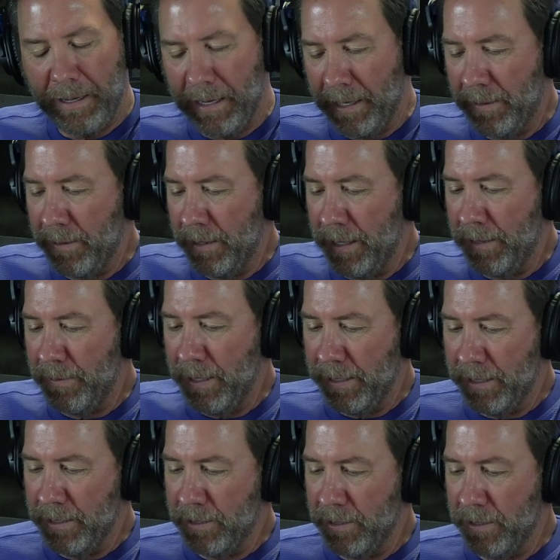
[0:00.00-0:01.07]
I
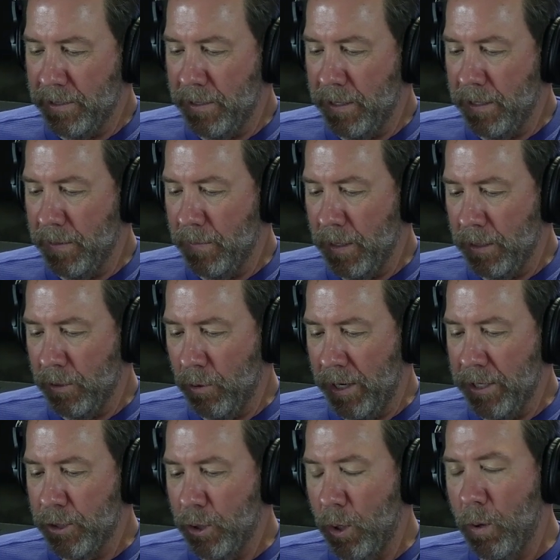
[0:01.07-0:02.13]
think this is a
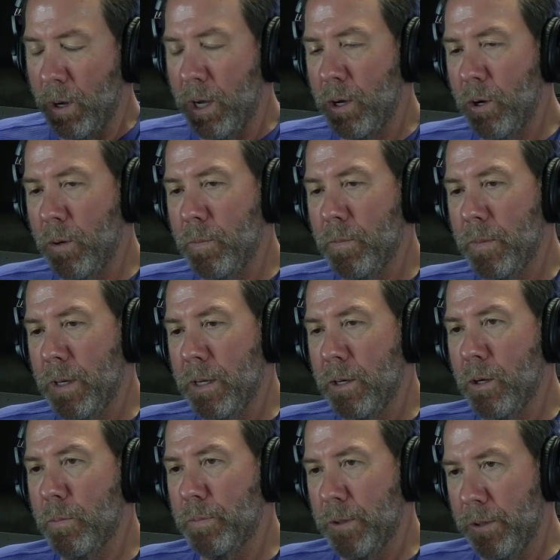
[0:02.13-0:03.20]
great show. I
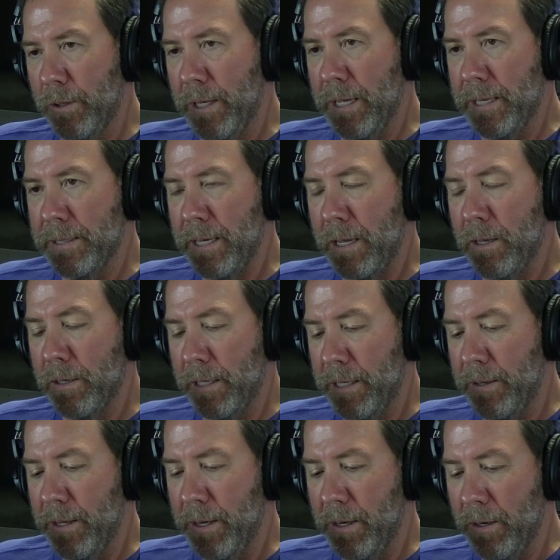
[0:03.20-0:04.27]
hope you guys hung
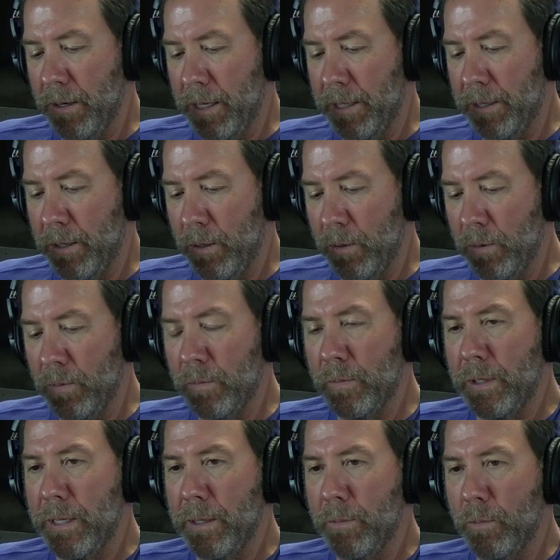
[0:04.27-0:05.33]
in there. I know
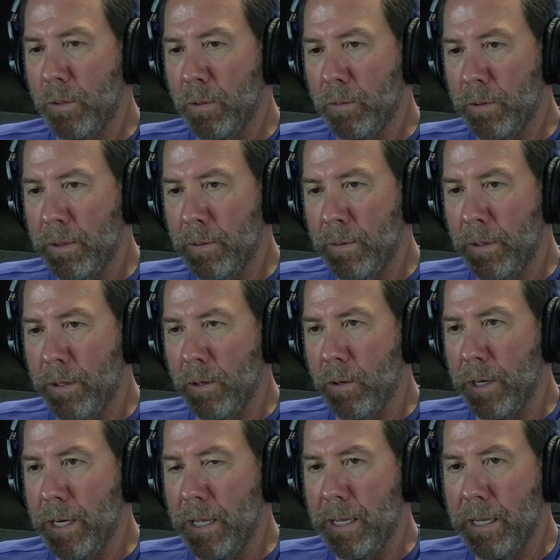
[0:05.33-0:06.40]
that we're,
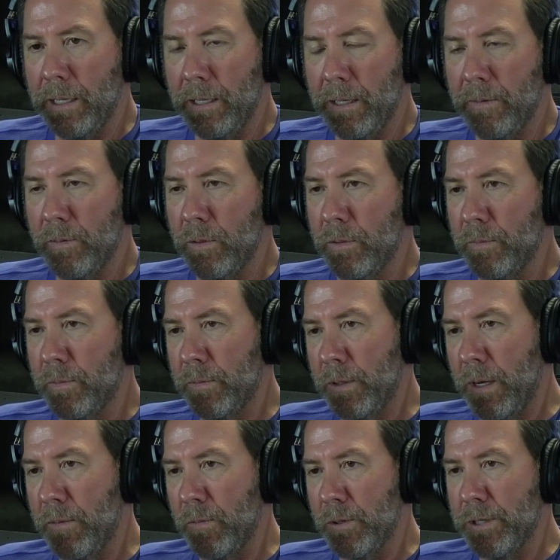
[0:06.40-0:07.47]
at a high level
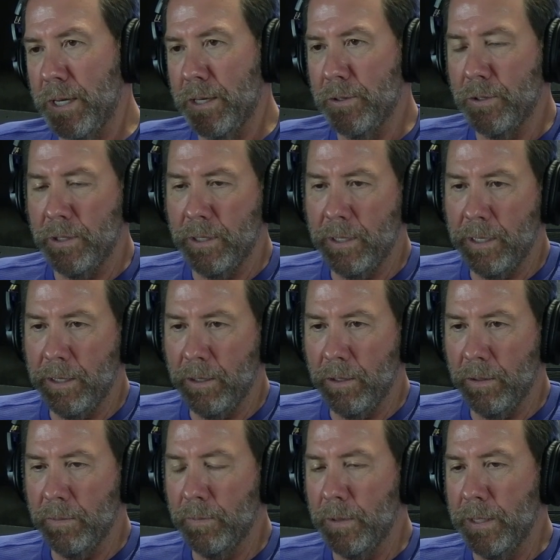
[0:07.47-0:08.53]
conversation
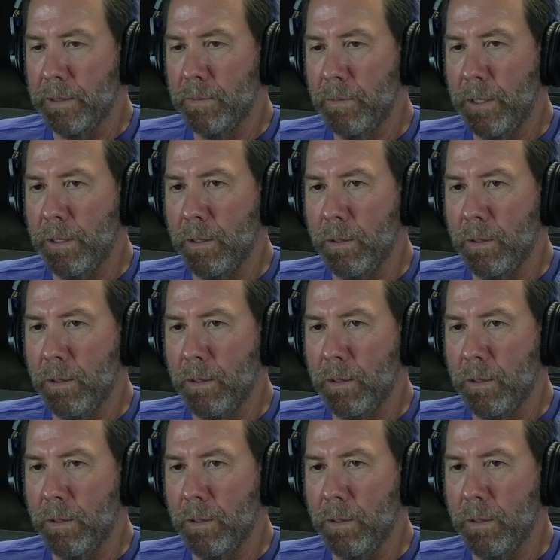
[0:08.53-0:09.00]
here that,